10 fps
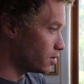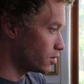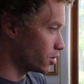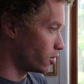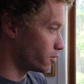
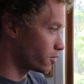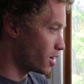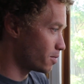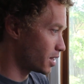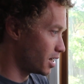So,
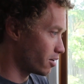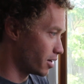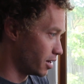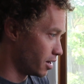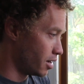from
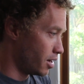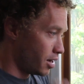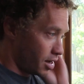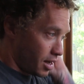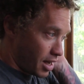Kieran.
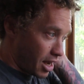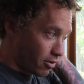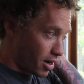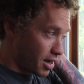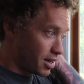Hey
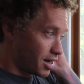Ryan,